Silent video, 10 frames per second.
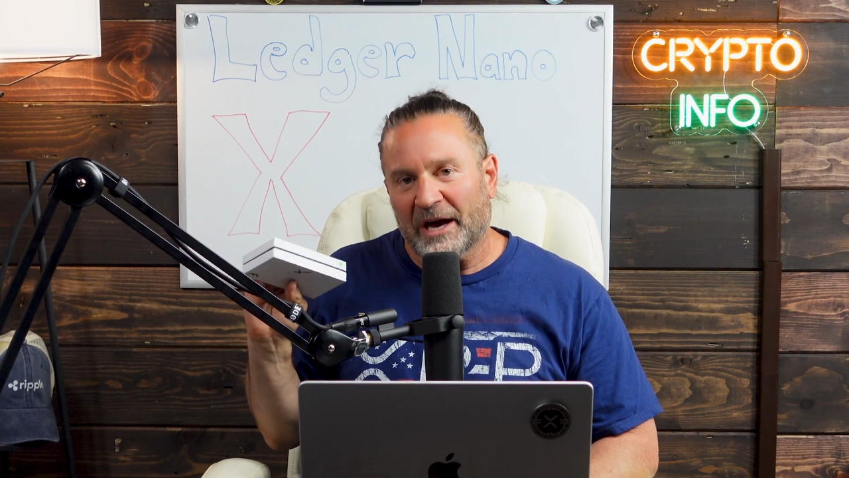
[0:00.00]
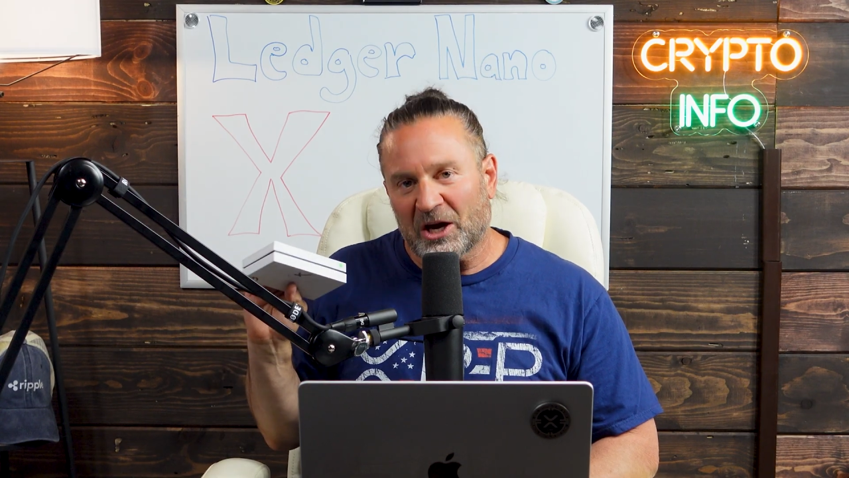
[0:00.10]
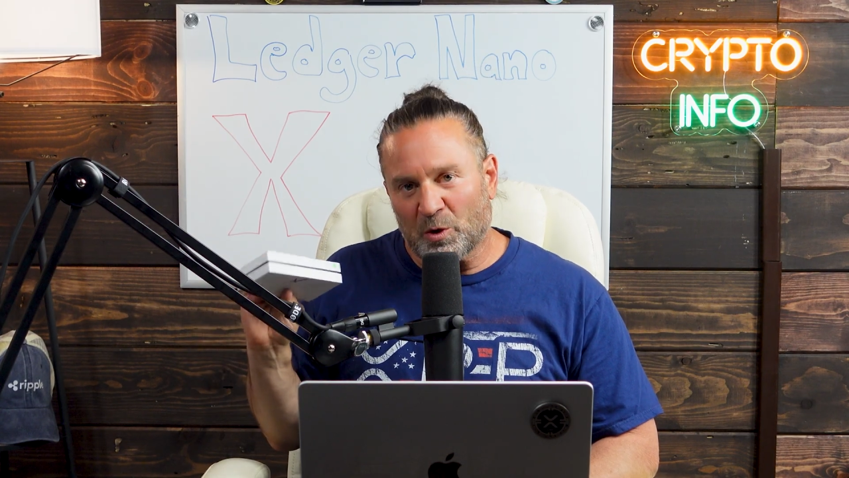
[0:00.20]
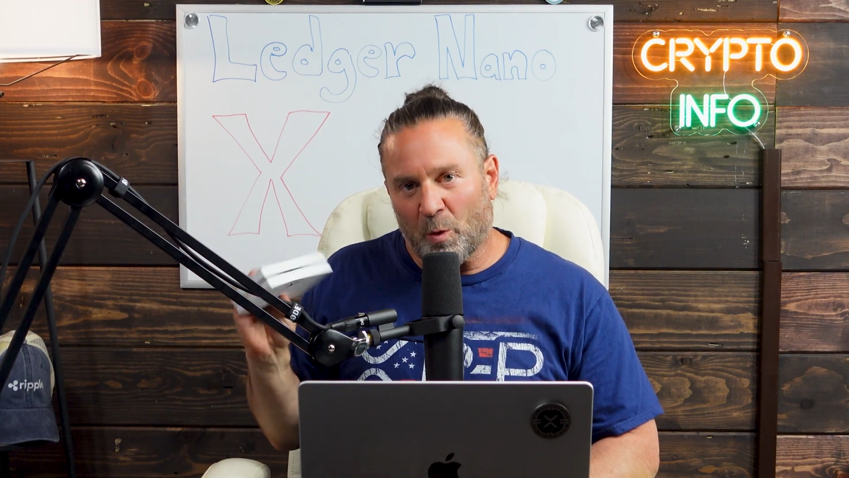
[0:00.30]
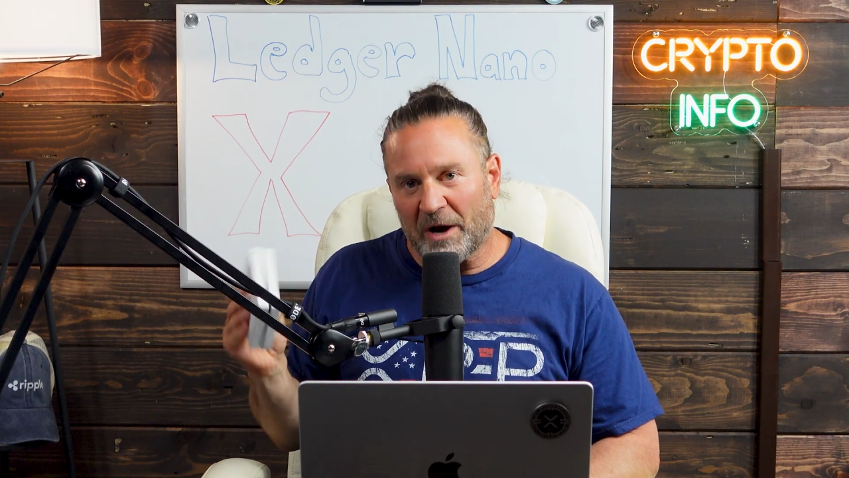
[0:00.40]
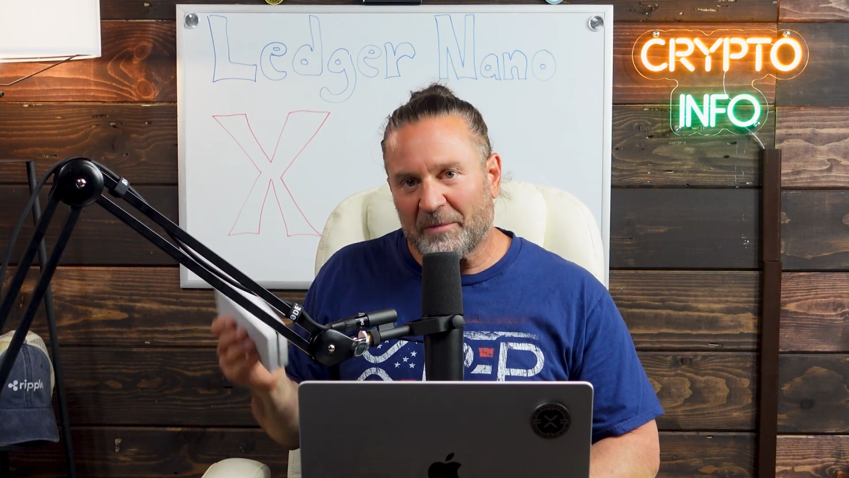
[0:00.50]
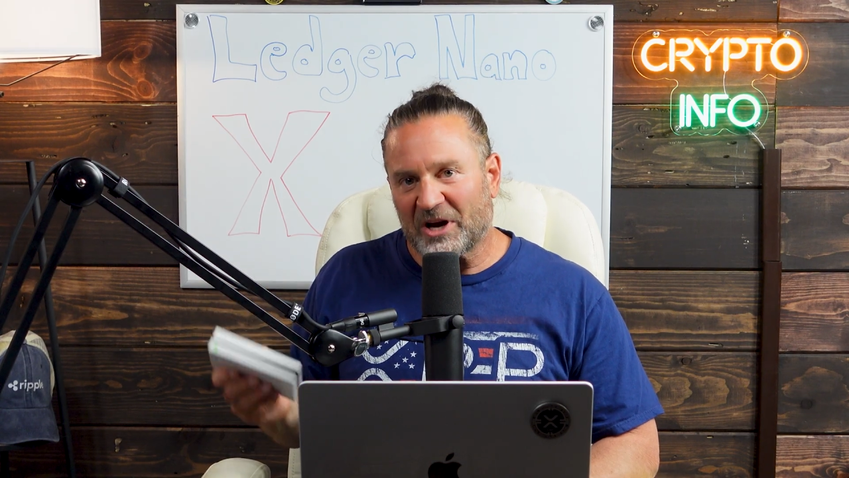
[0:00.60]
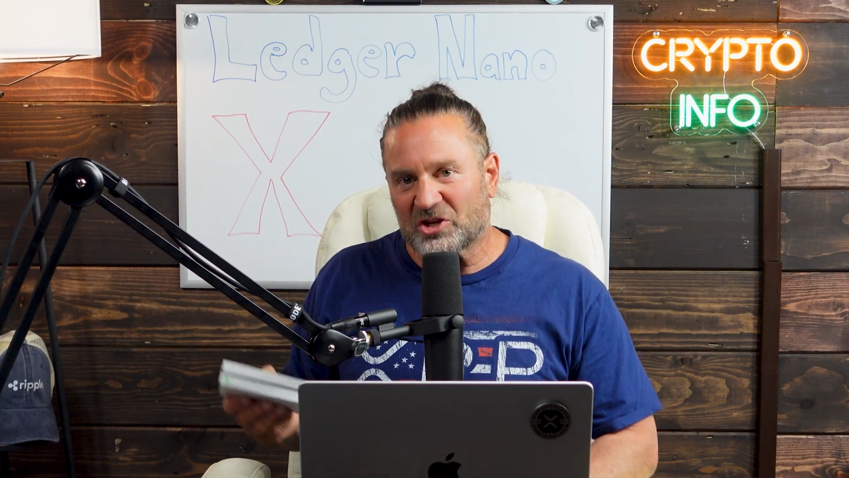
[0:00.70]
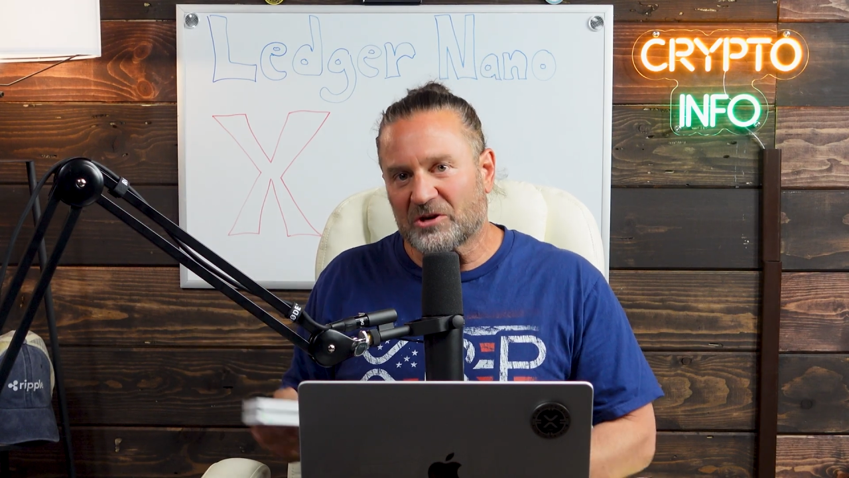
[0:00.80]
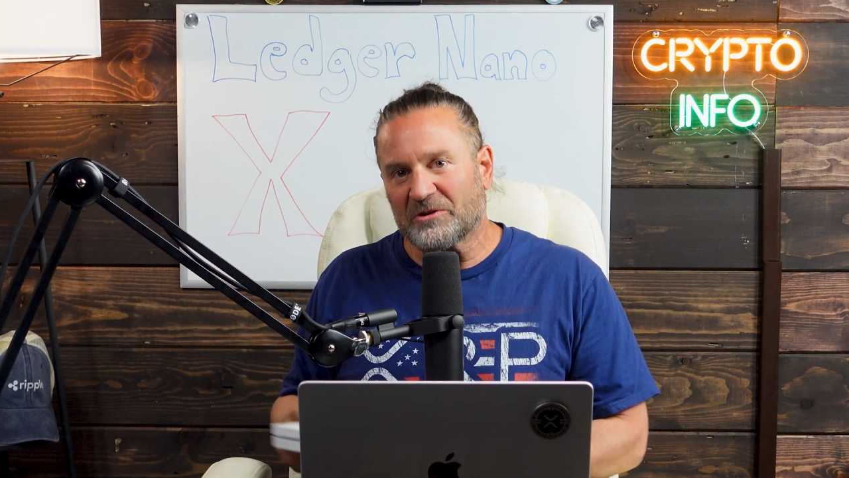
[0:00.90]
And you want to
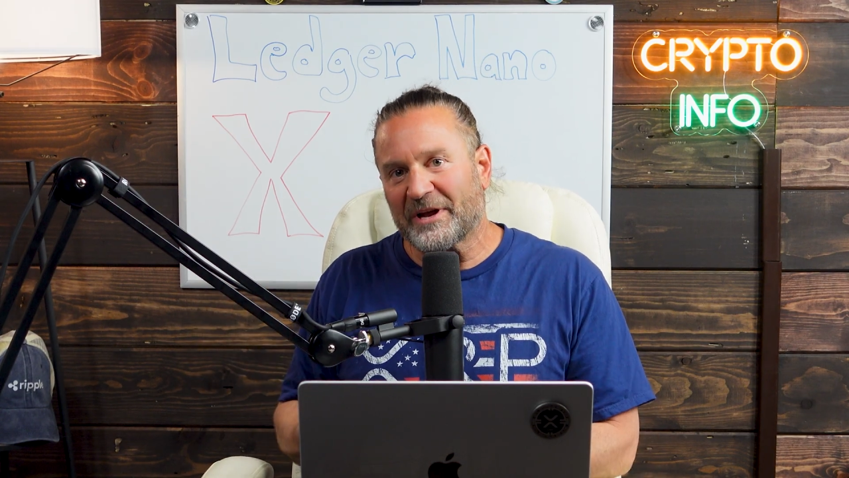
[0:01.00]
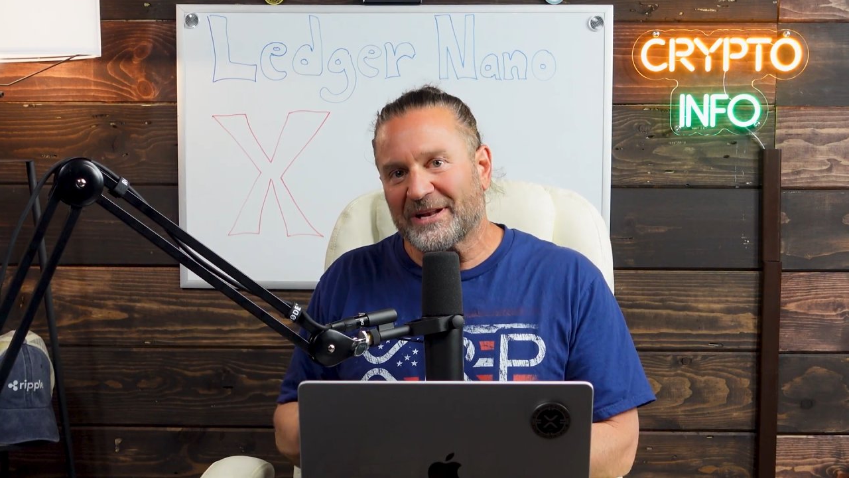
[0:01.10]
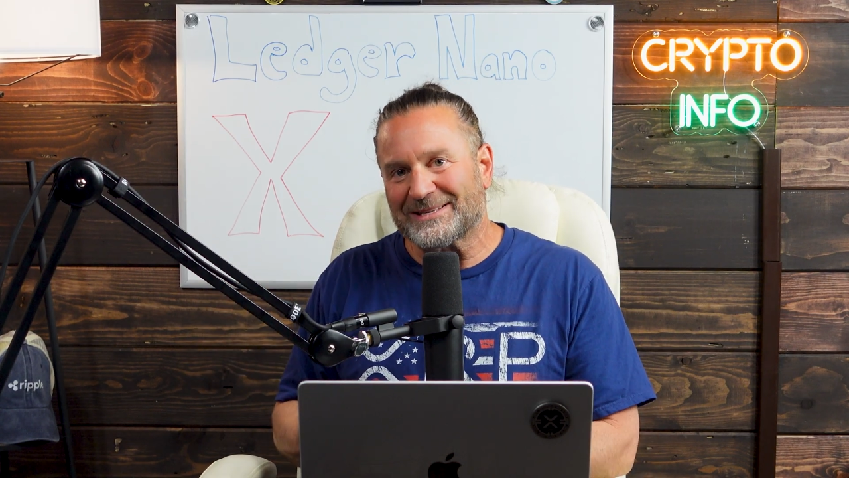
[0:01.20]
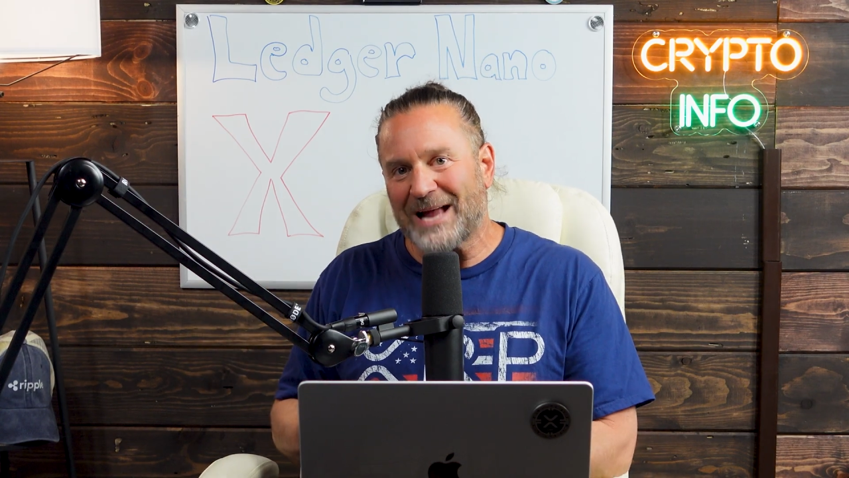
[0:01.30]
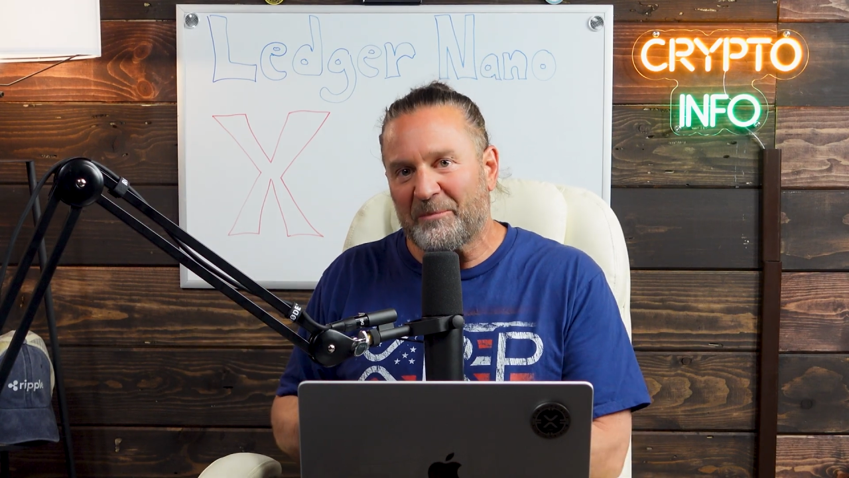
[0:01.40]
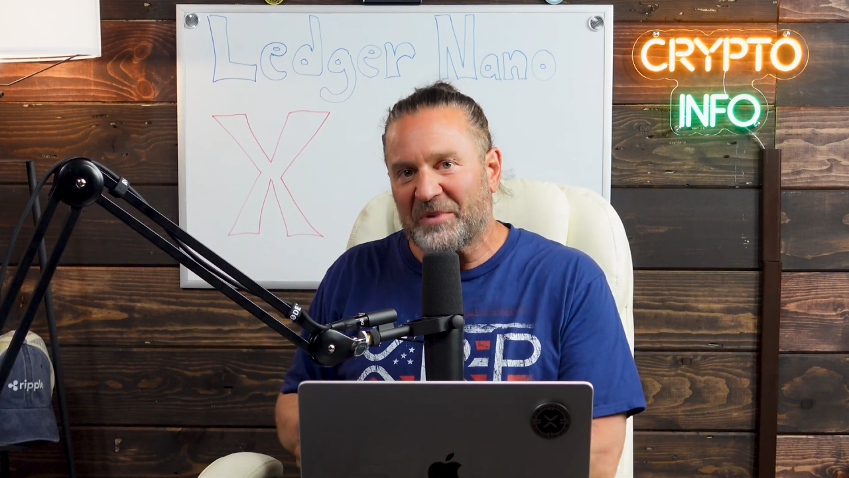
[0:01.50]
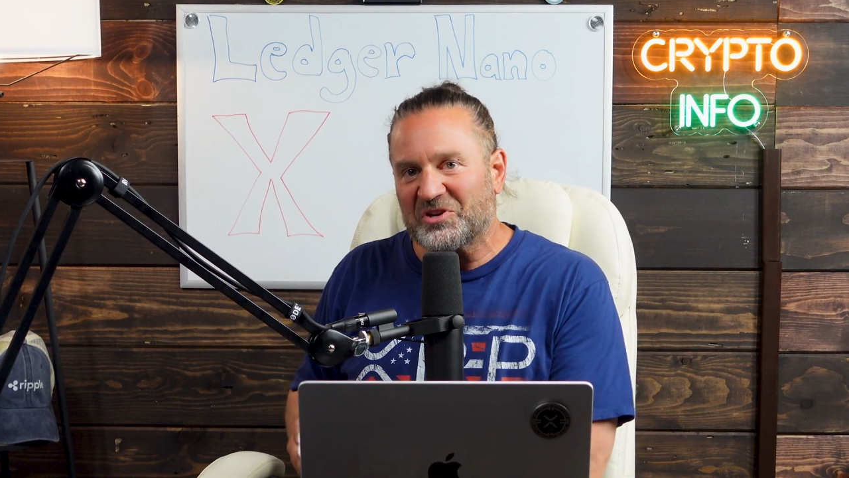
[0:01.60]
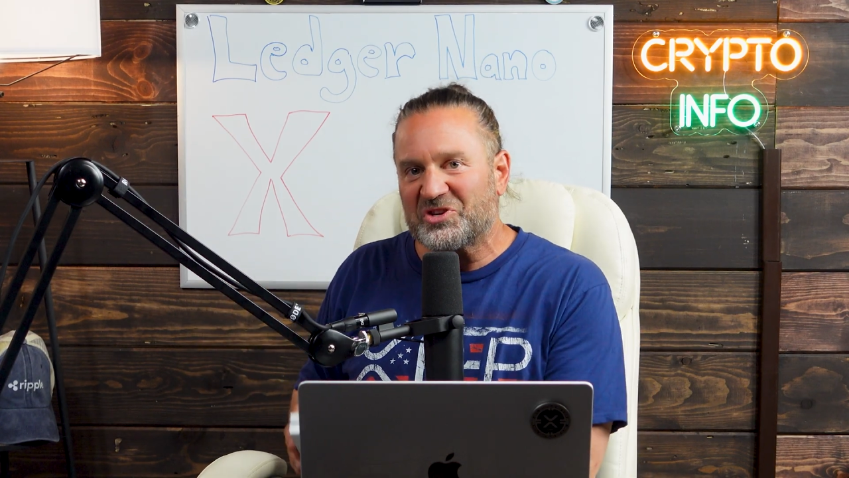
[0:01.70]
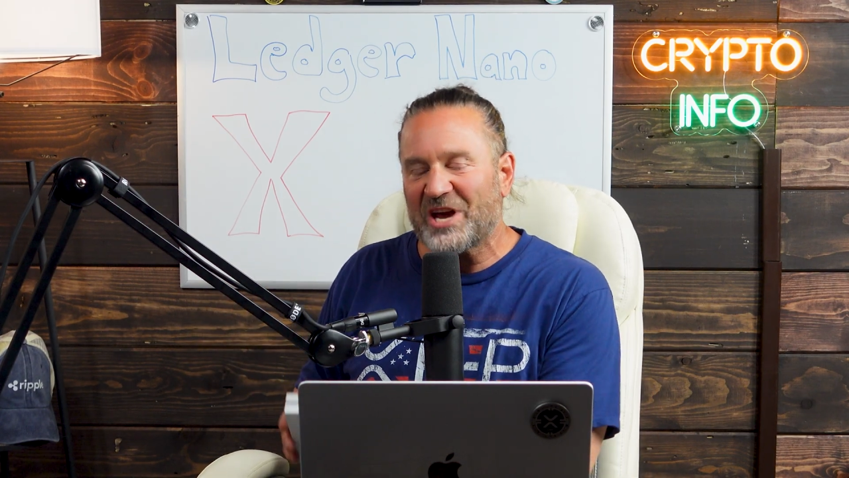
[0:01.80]
make sure that it's not been